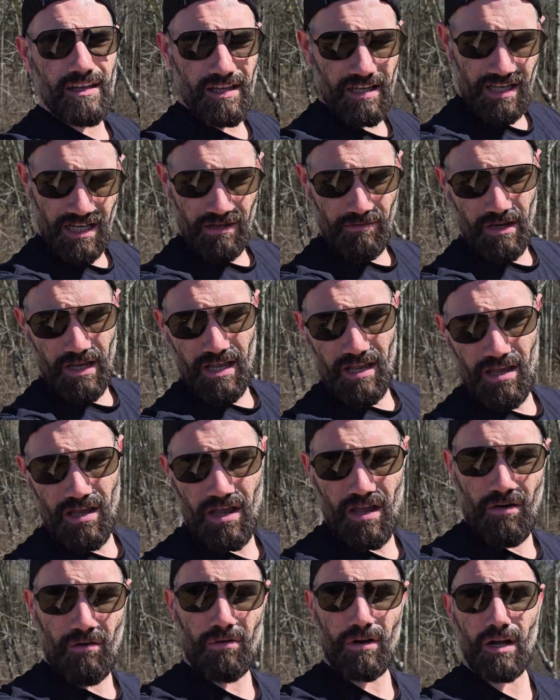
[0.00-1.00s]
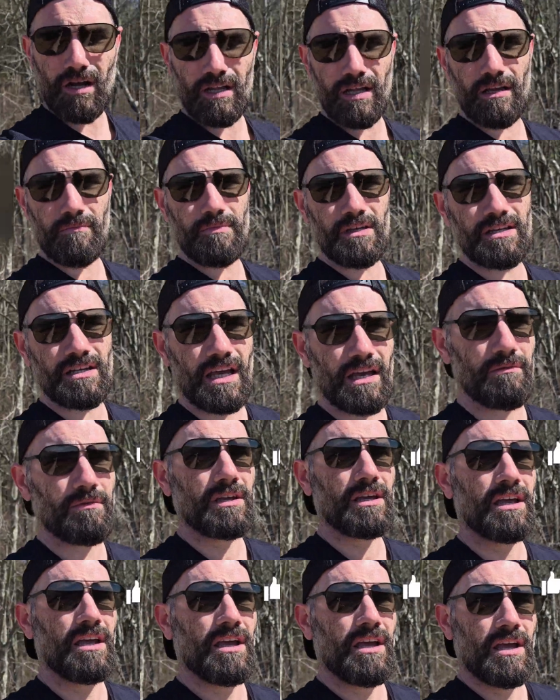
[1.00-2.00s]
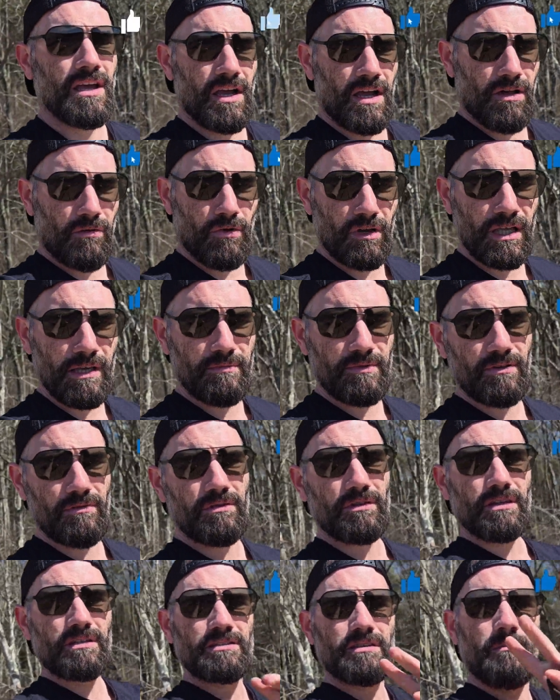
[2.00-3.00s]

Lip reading: Anyway, we're out here, me and Nightwing. We'll keep doing this.